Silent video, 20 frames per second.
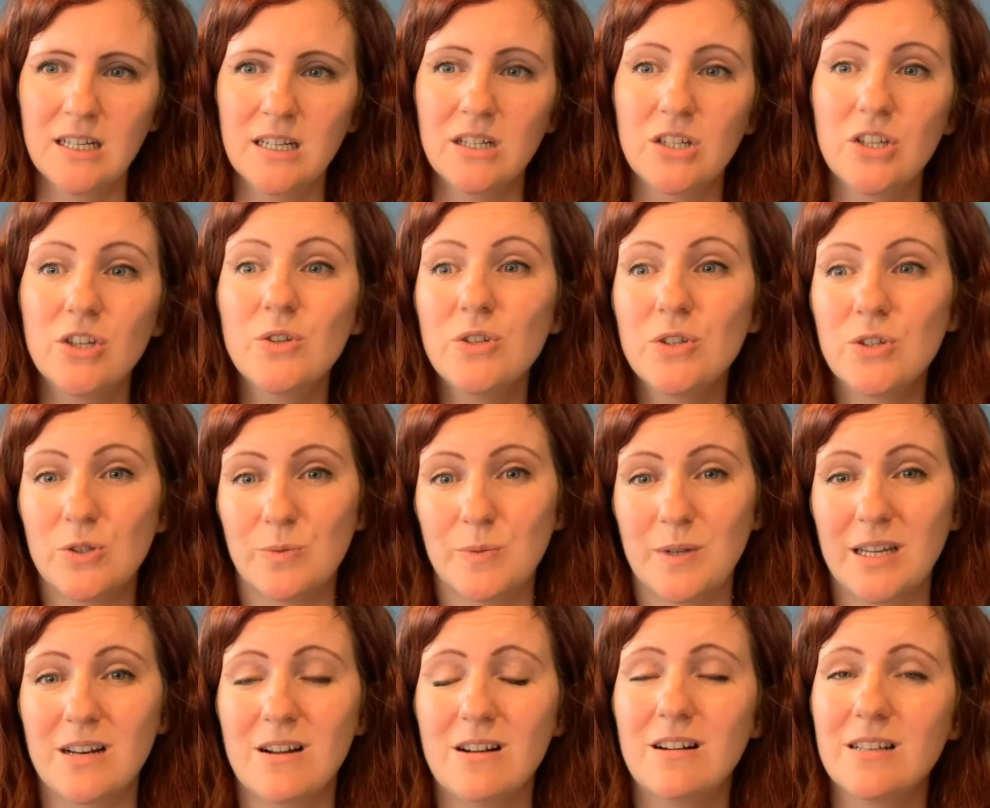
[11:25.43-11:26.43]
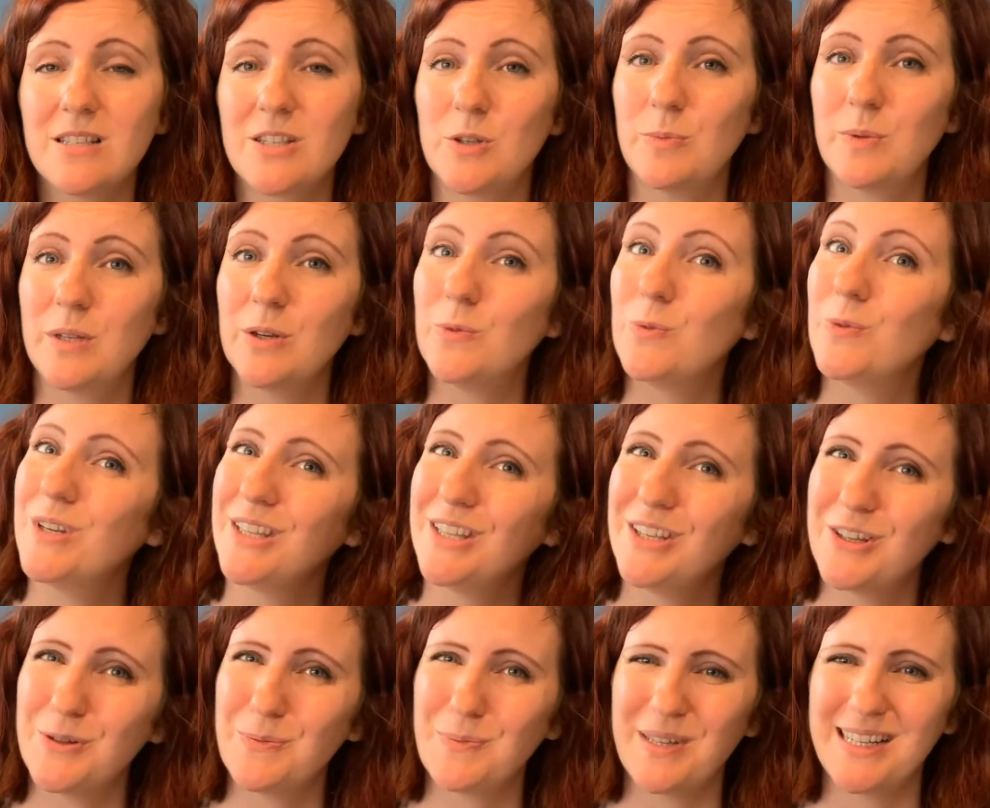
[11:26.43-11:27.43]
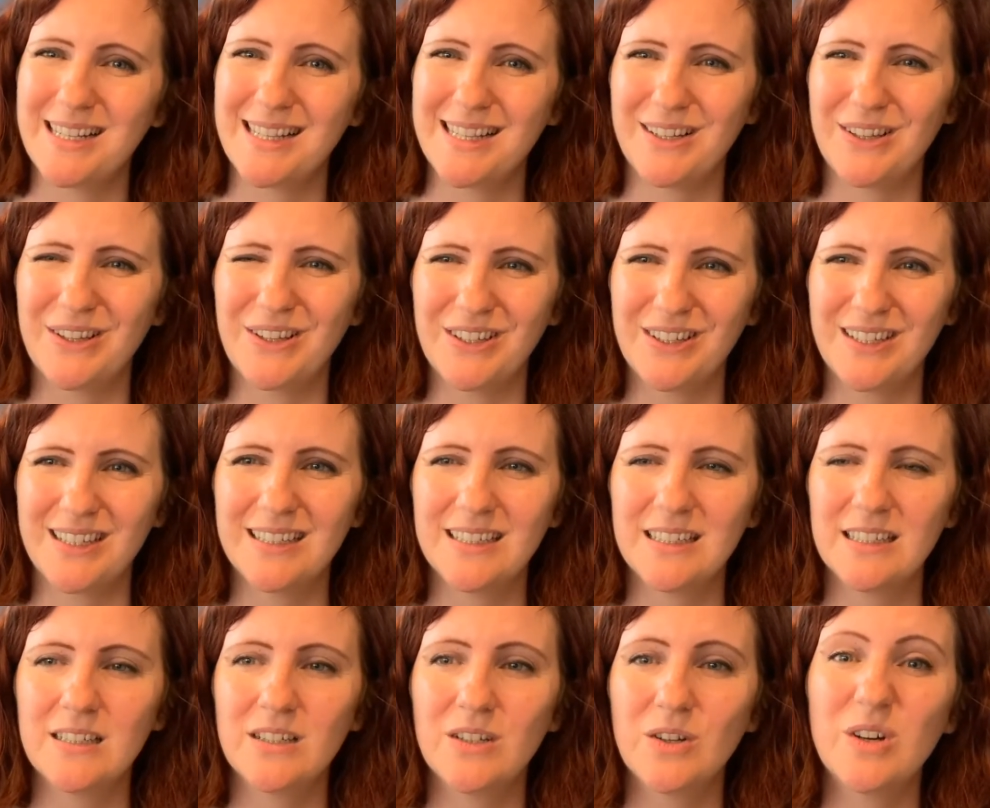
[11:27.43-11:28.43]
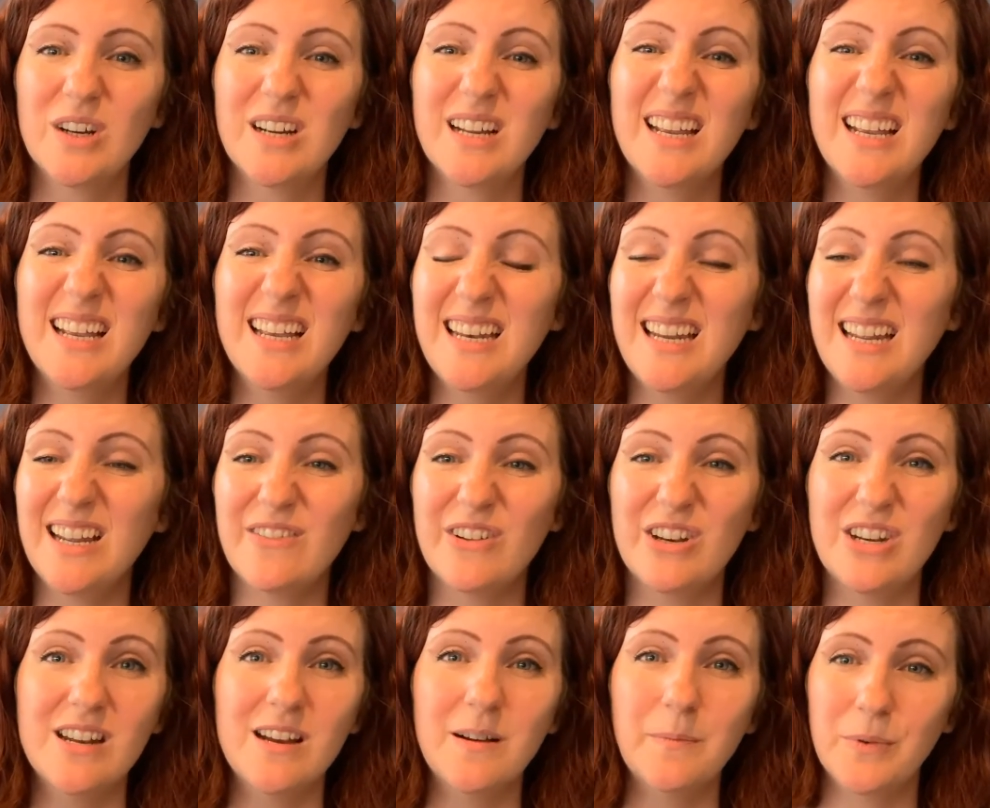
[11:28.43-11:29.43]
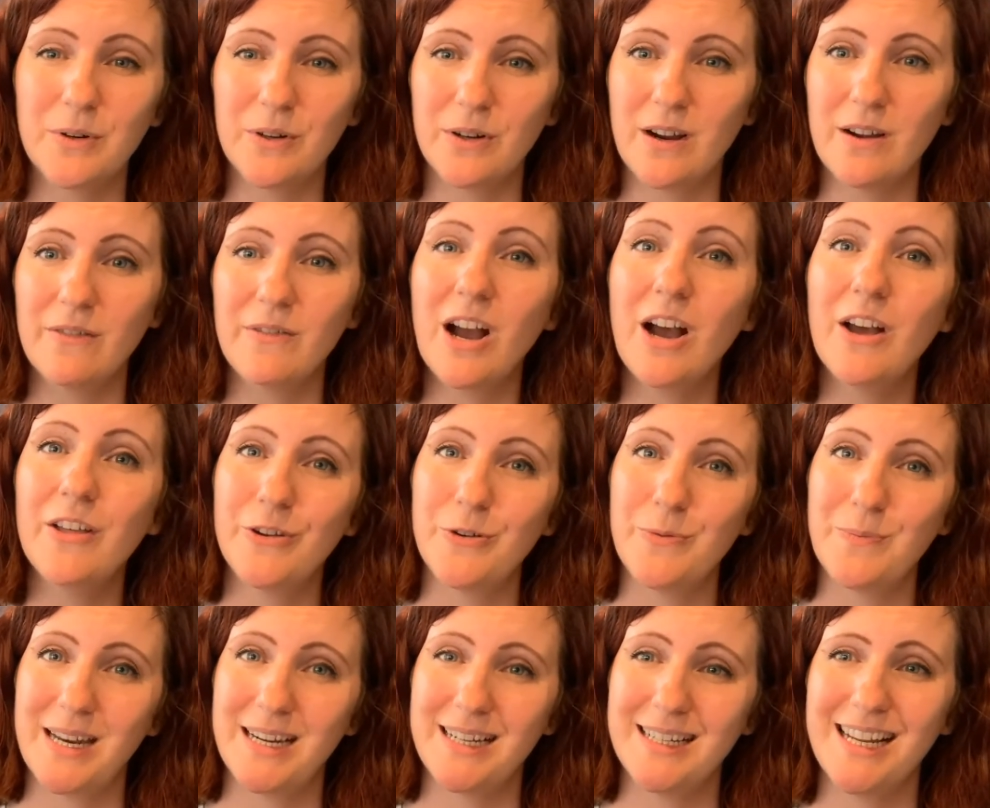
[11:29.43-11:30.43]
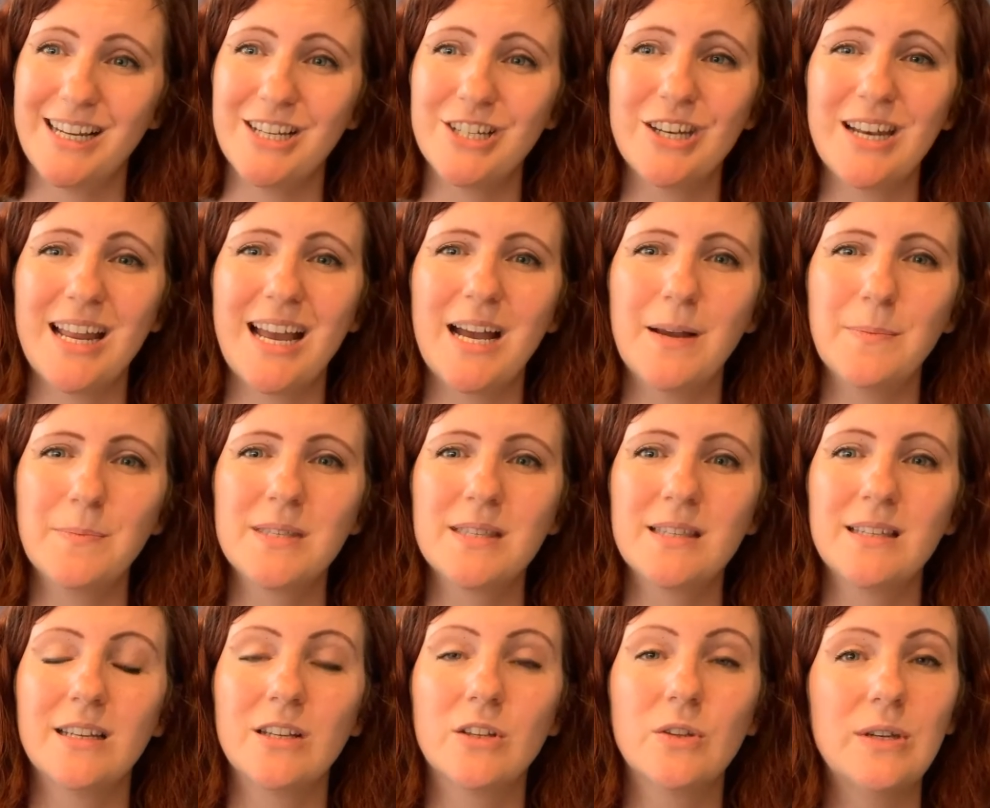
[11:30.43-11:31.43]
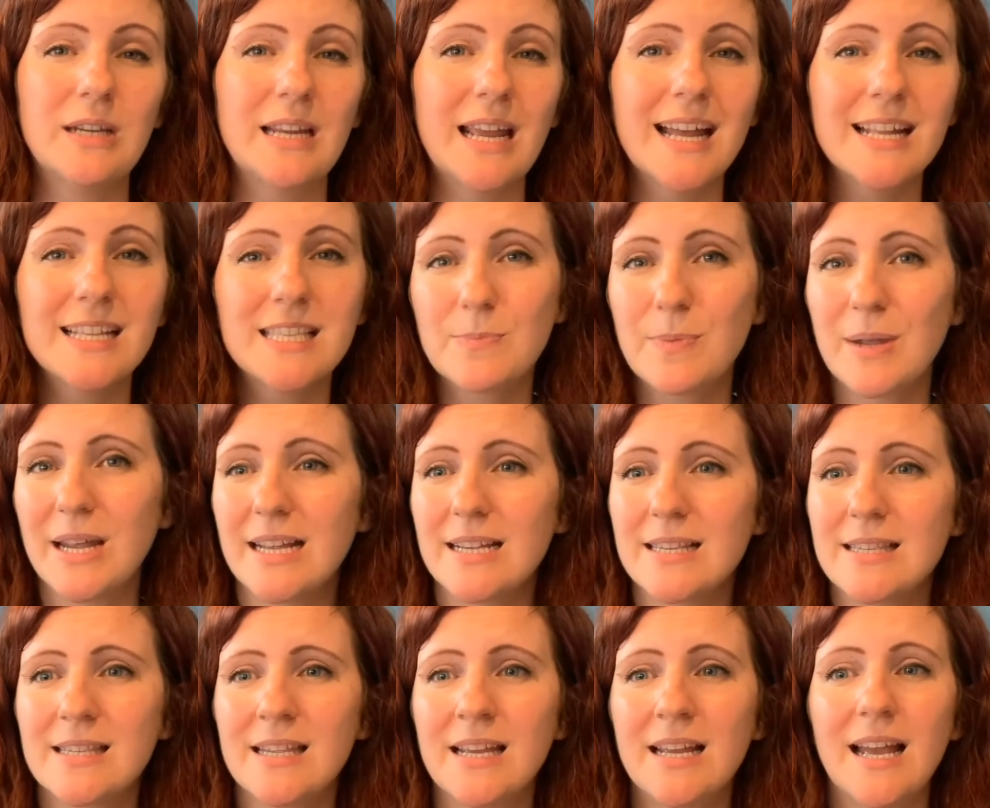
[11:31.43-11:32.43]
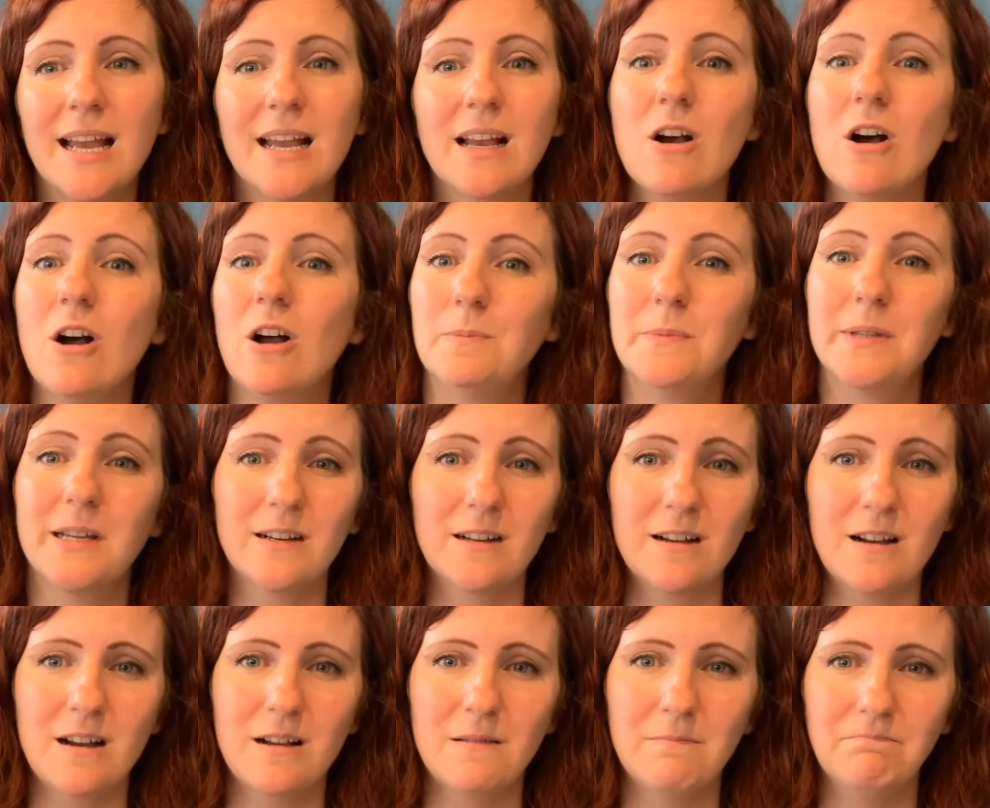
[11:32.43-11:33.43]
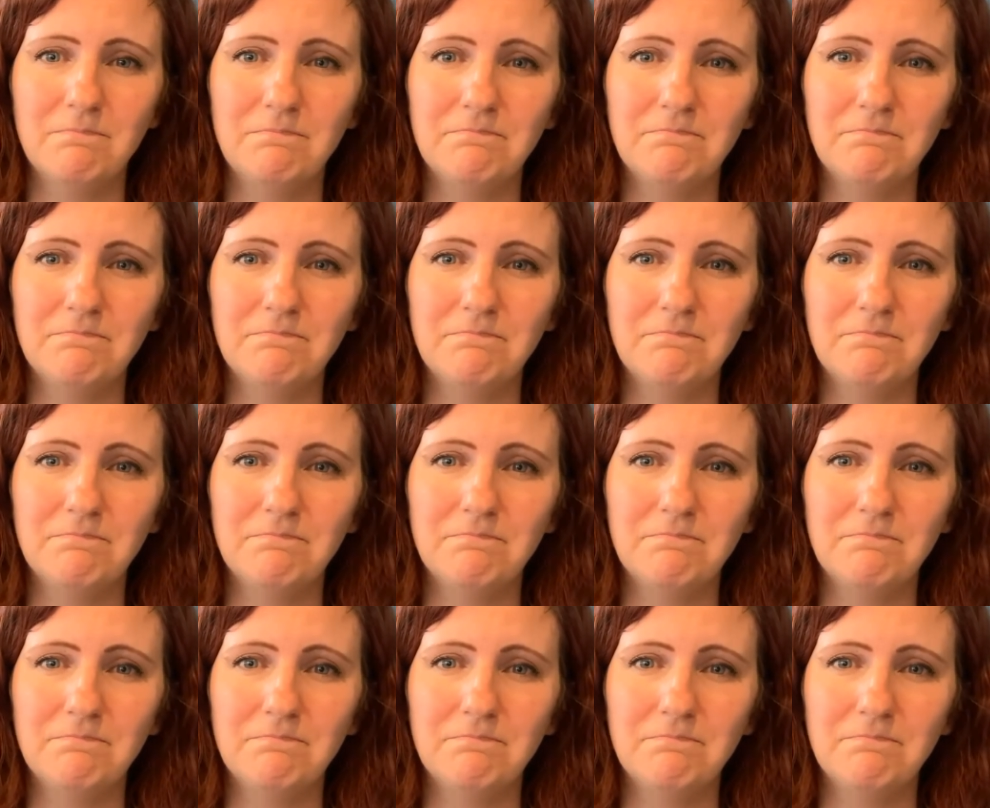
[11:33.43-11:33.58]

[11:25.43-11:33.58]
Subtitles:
YouTube can also be a really good place to look, or any of a number of other meditation apps, including Headspace and Calm.com.